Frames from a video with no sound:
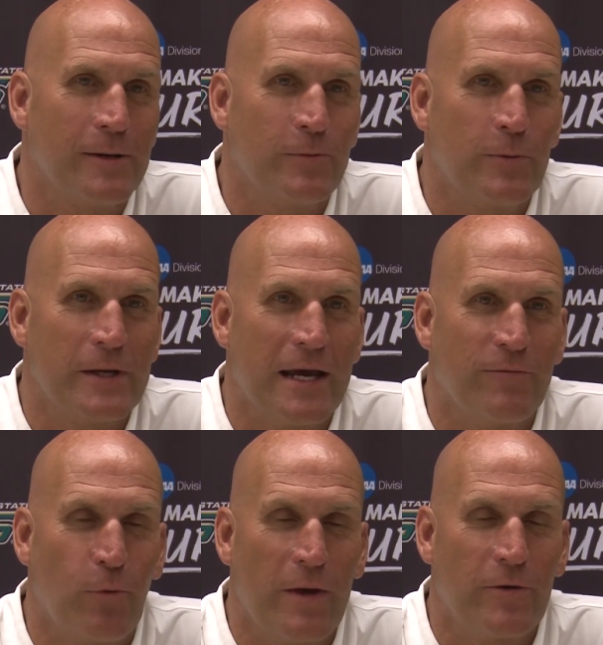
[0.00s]
when we
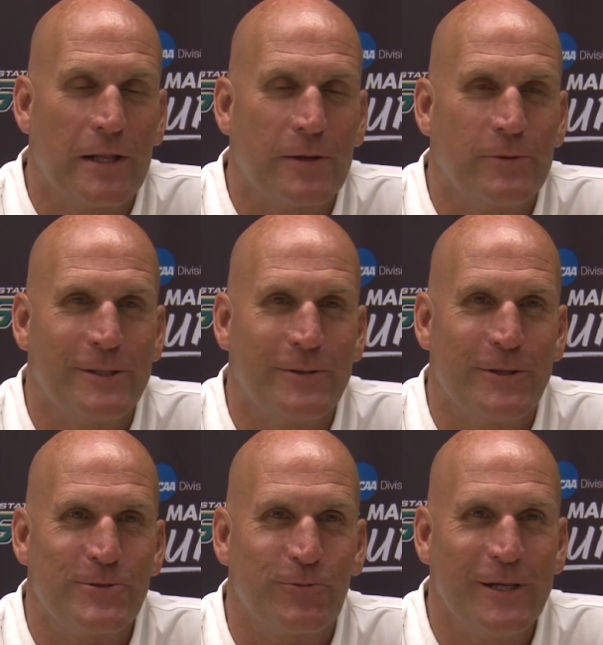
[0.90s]
have weather like we do
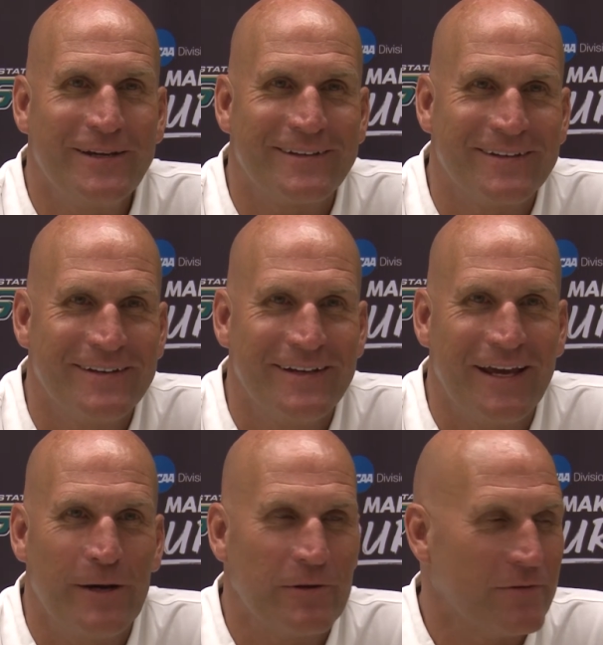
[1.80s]
this week,
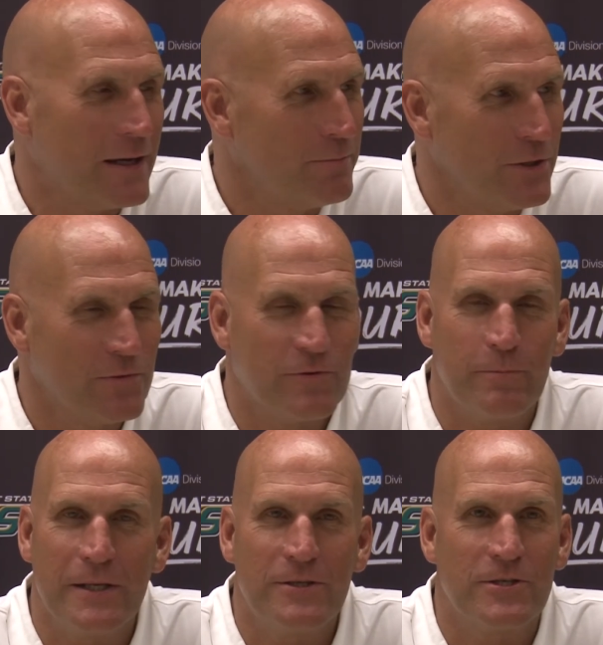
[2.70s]
and we've got beautiful
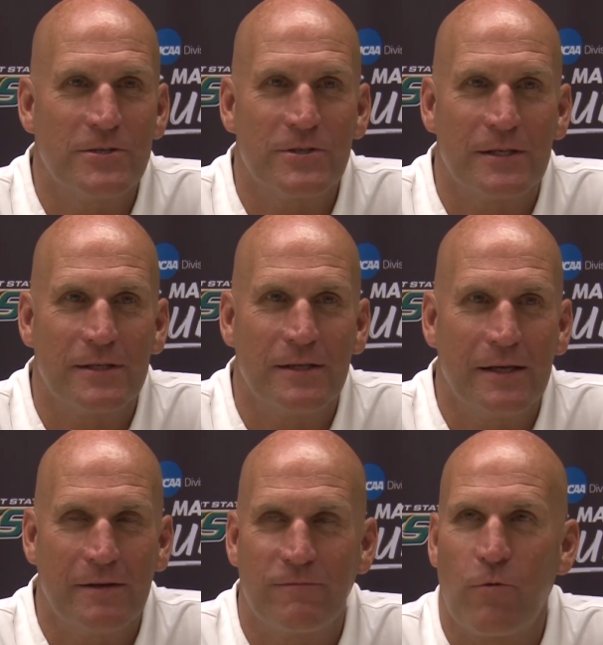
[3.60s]
beaches
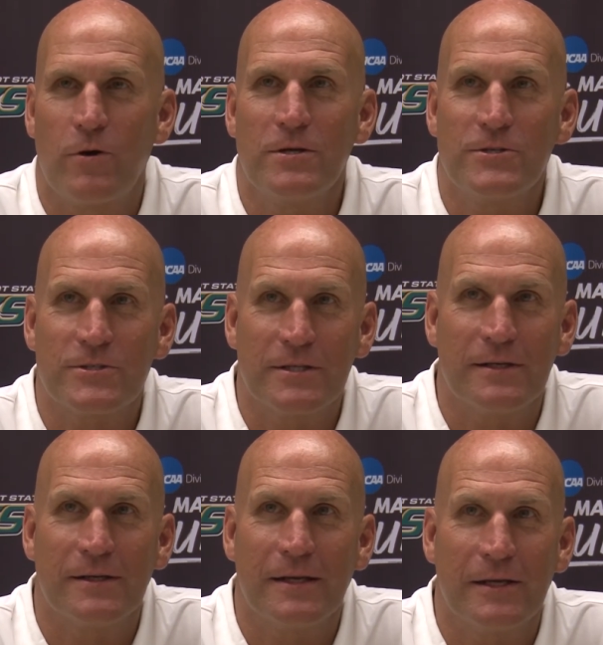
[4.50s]
and forests
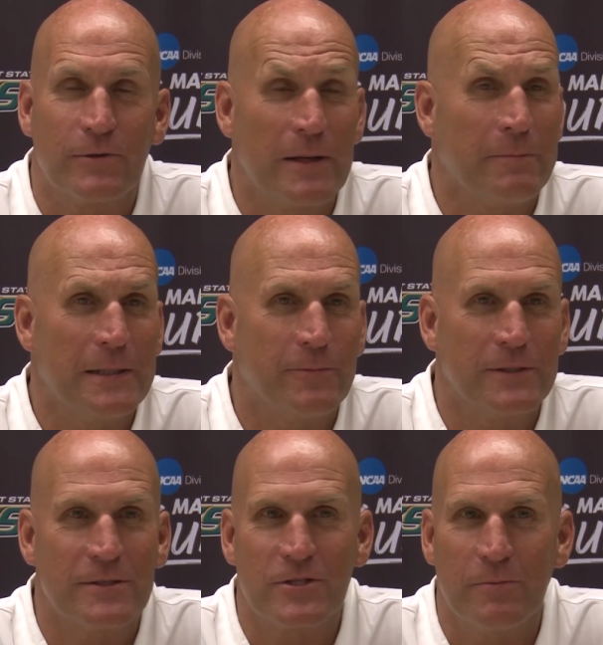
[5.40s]
and great people
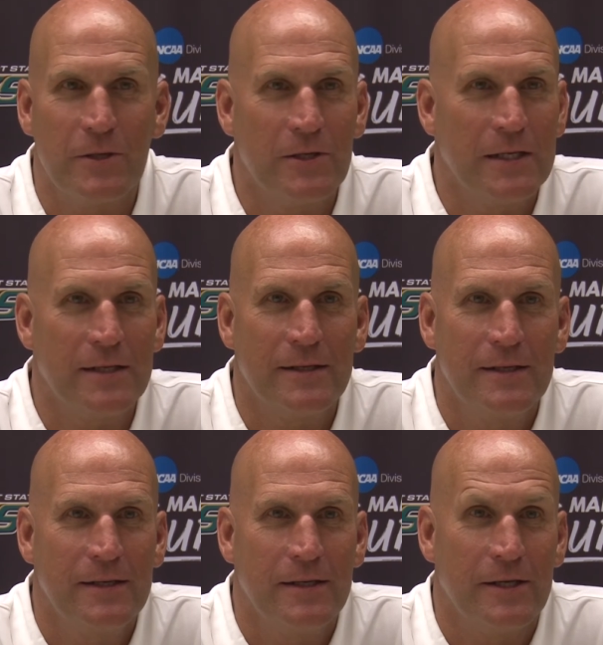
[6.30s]
in this community,
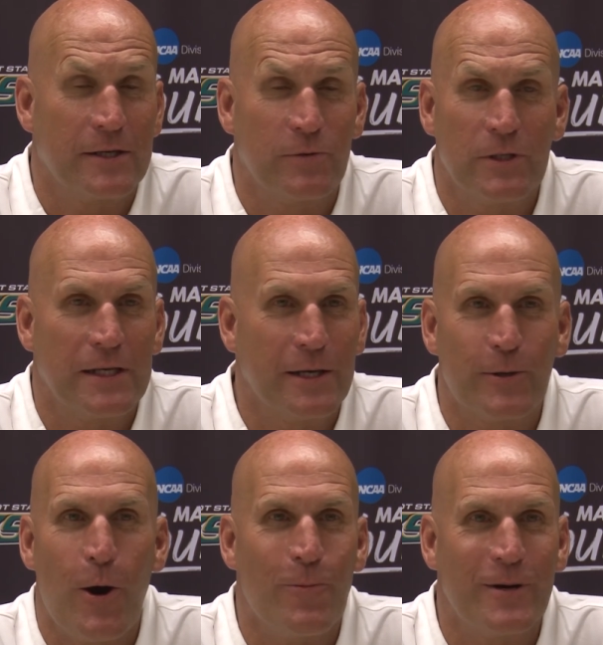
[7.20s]
you could really hit our
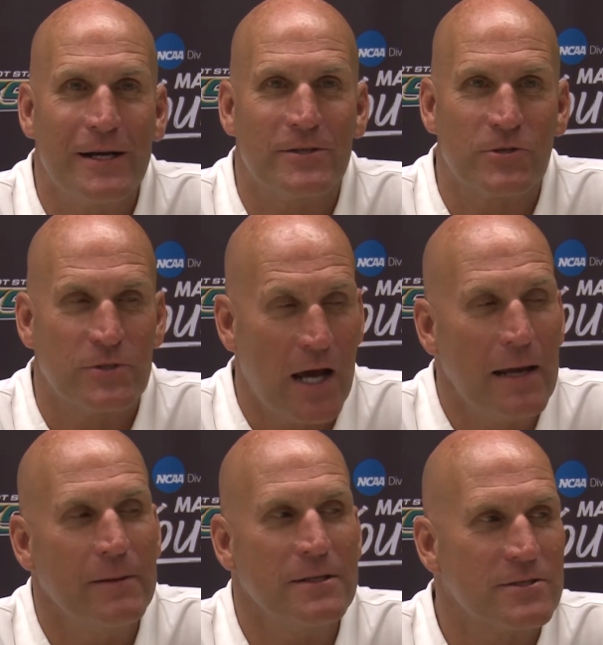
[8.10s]
home run. So
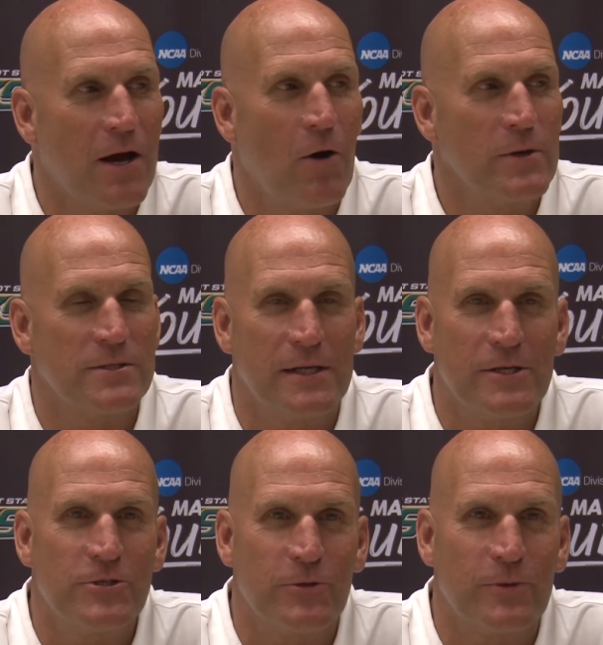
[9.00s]
timing's always an
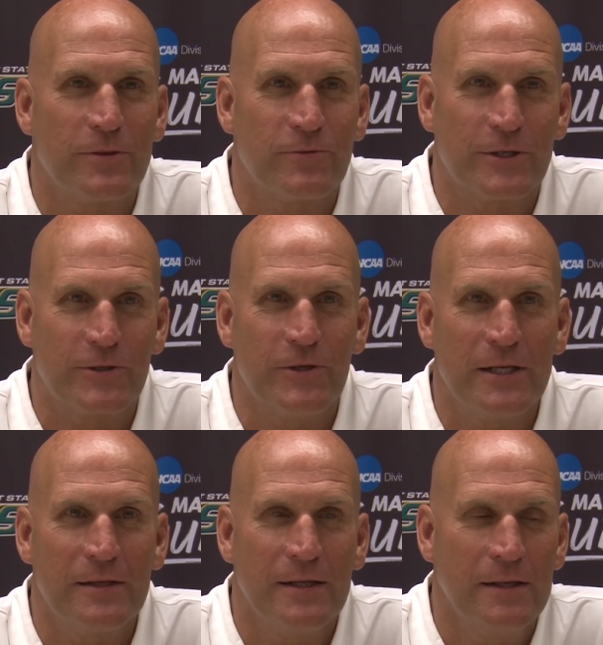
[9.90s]
issue with
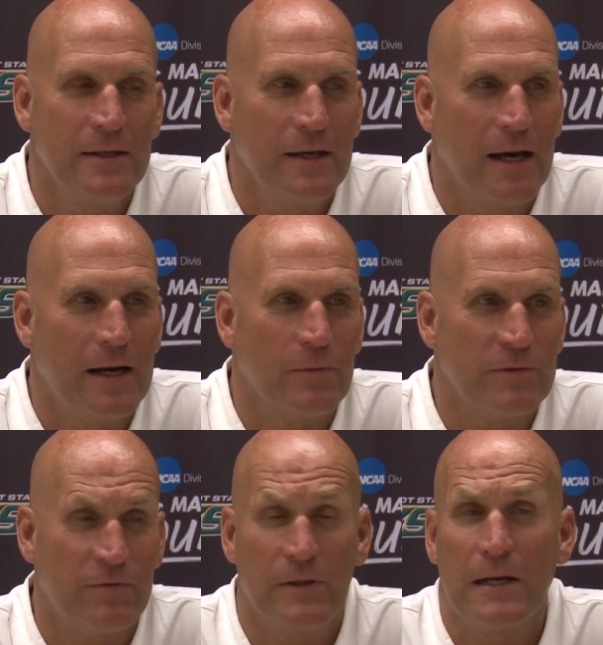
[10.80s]
recruiting. We
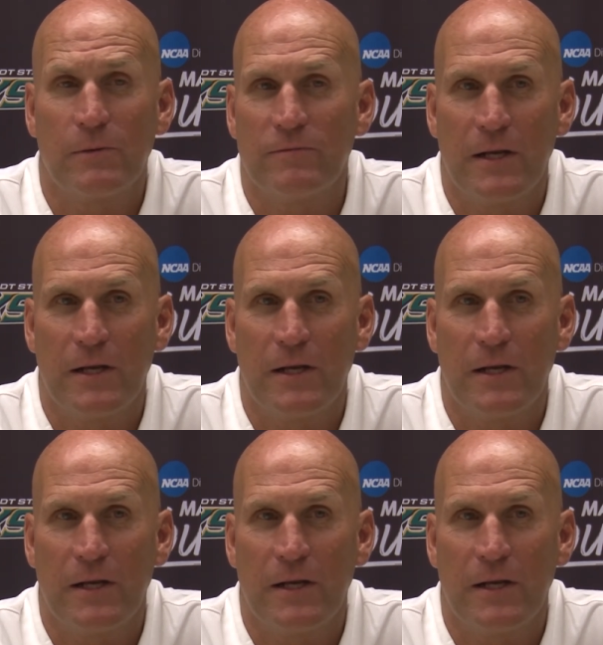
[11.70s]
feel like we've